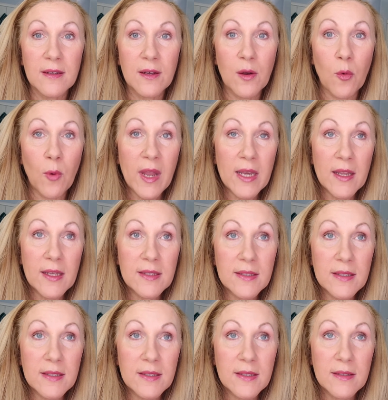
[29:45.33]

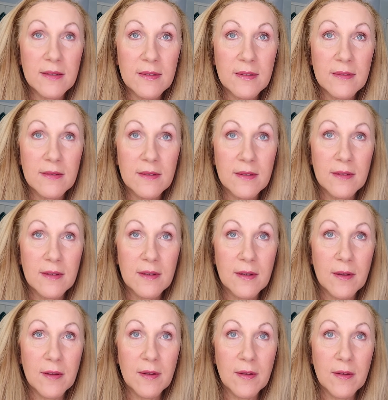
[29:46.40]
witnessed
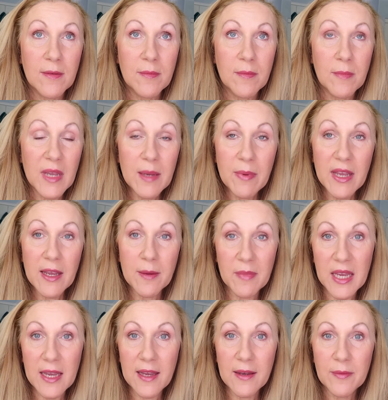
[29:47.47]
me being
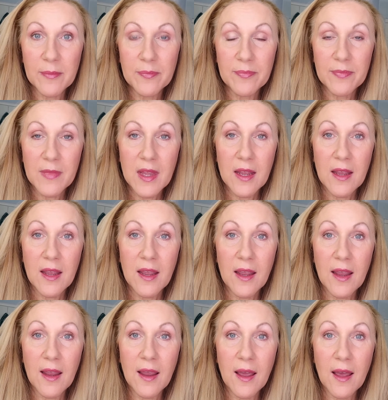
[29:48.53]
me,
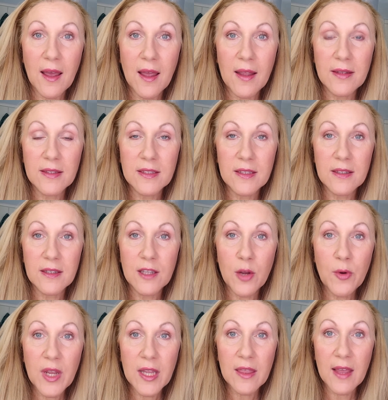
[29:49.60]
and
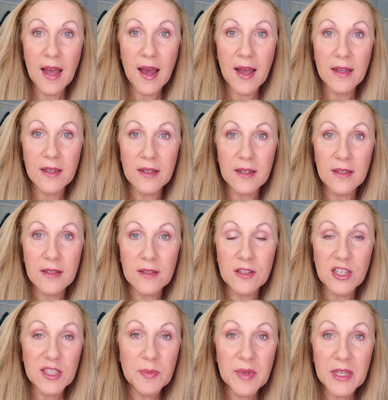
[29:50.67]
knowing that
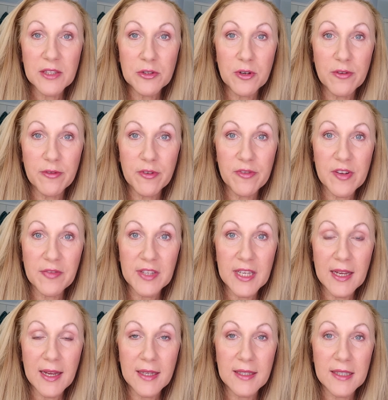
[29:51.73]
just because you're over
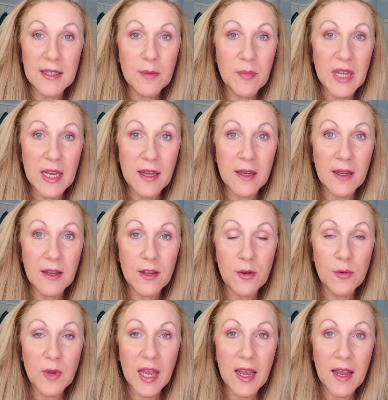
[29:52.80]
50 doesn't mean you
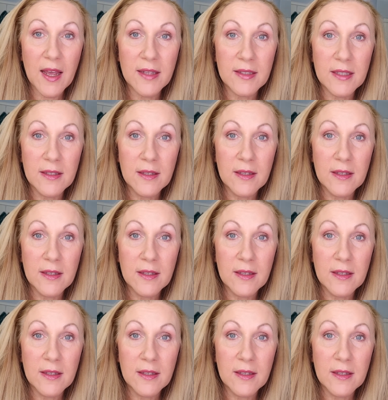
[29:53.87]
can't